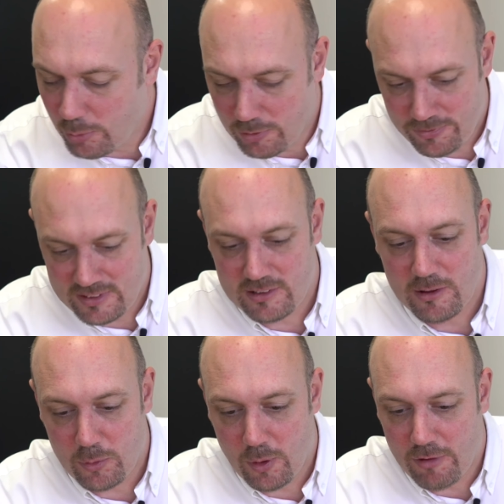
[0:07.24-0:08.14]
we've fitted
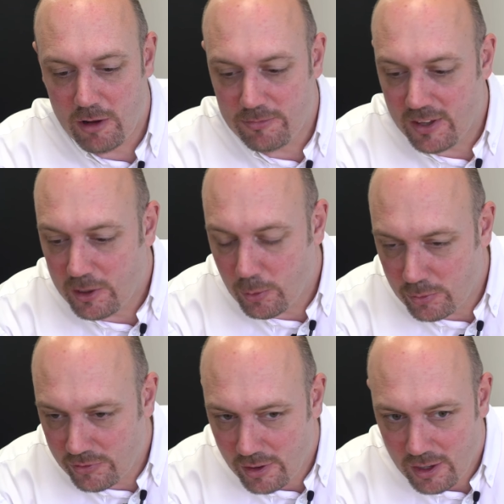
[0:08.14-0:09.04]
them to our own
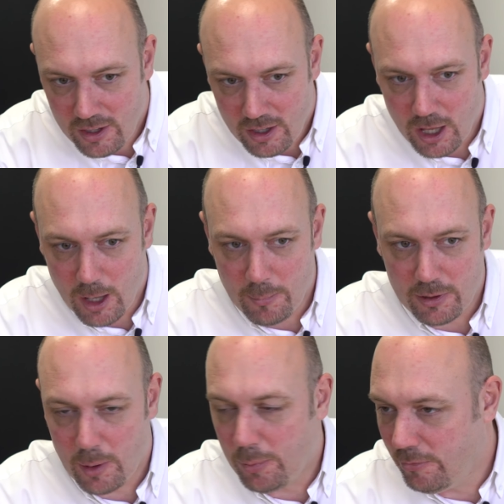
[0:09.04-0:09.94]
vehicles, a
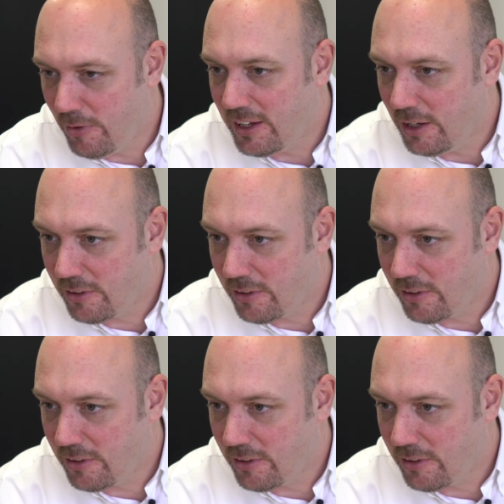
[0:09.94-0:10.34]
couple of regular